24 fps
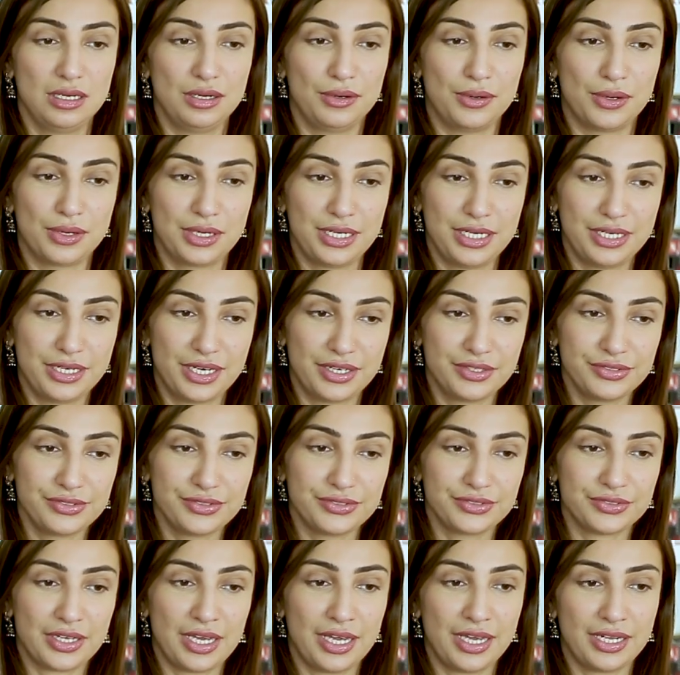oddly
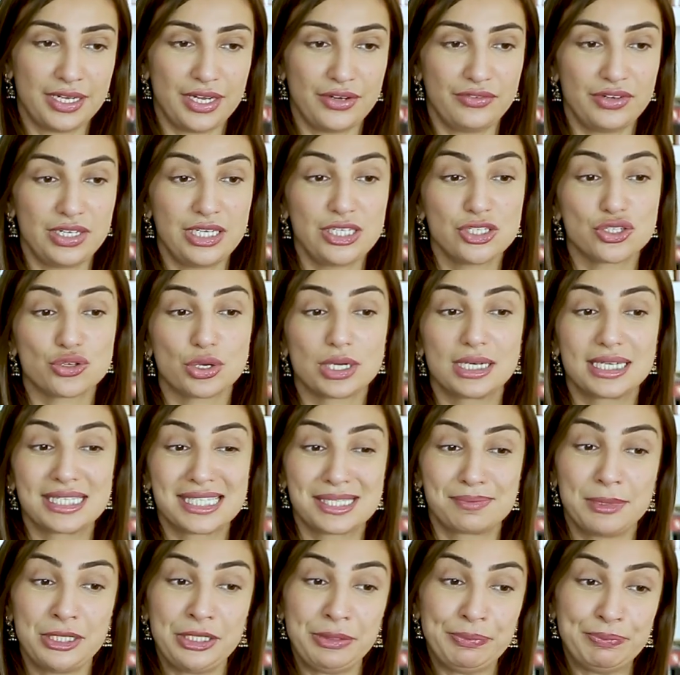enough. And I really enjoyed
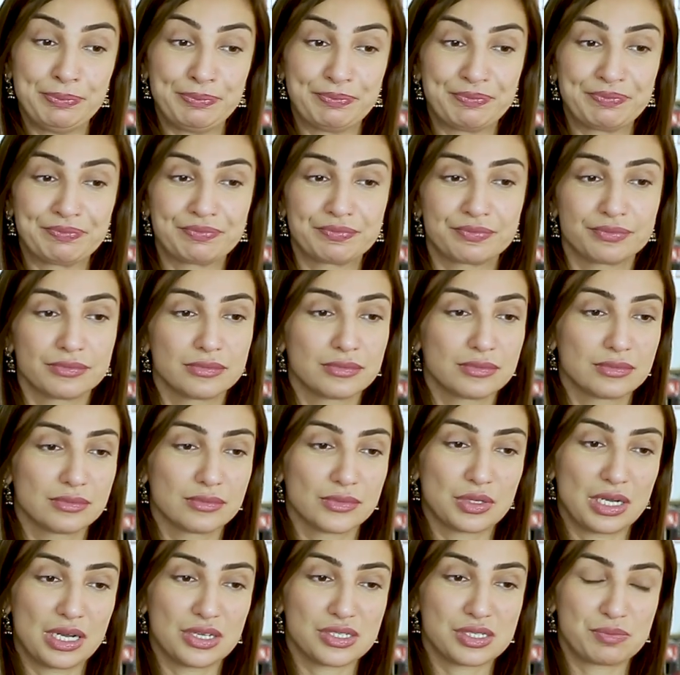Lisbon.
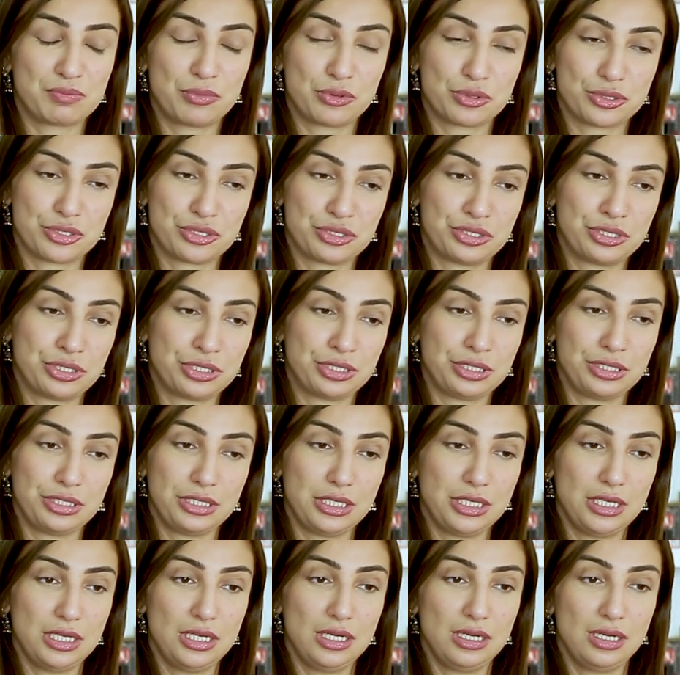And as in Portugal,
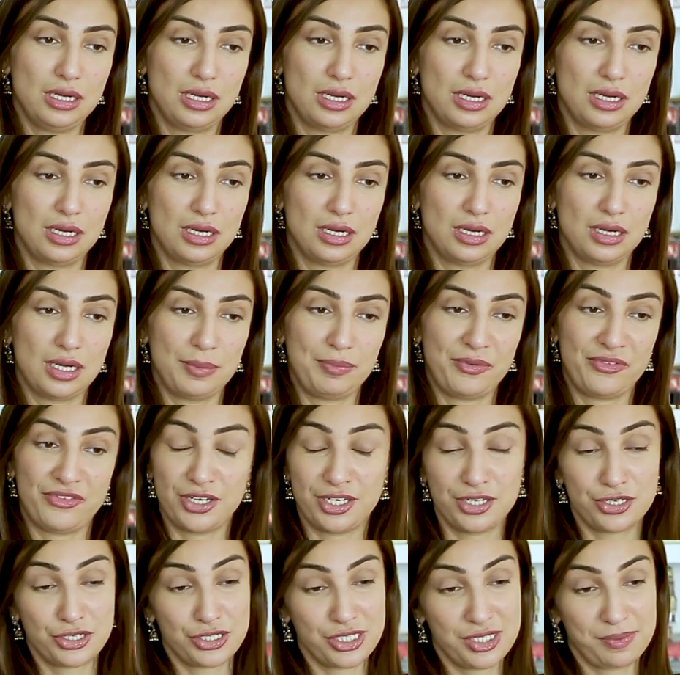I
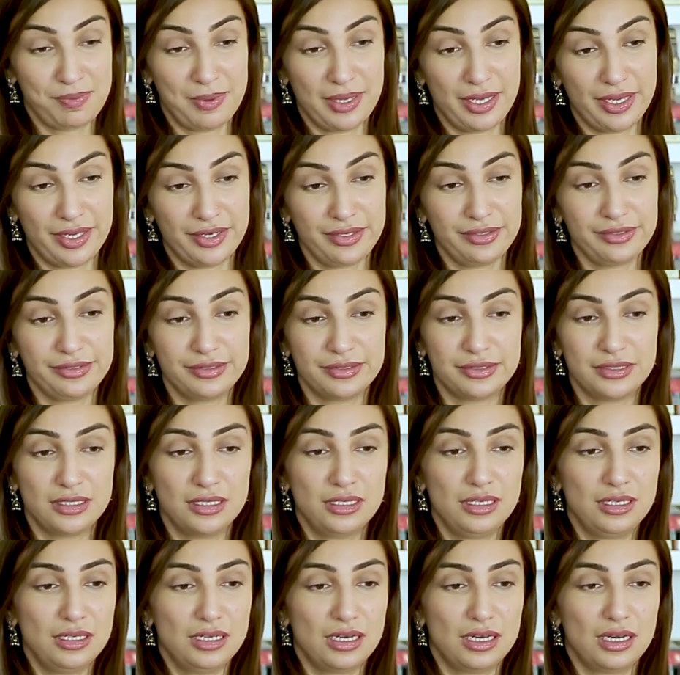preferred it to Spain.
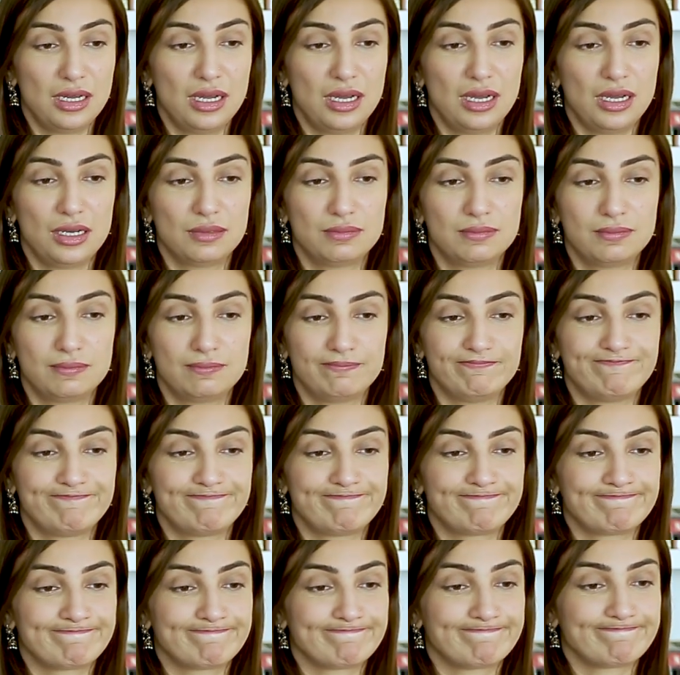
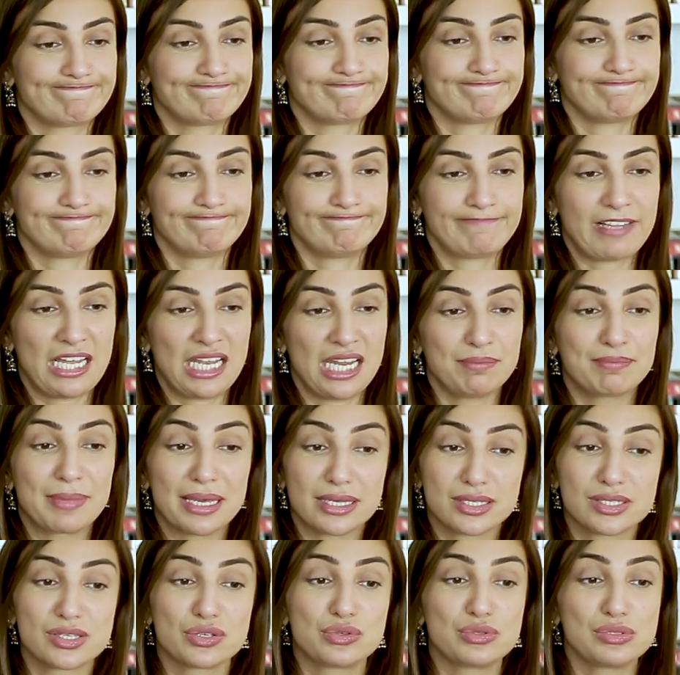I like
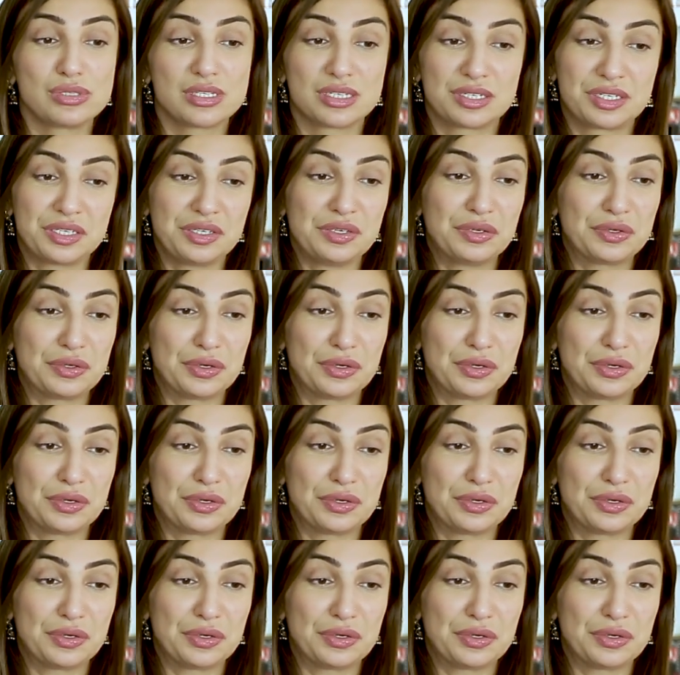Mexico City a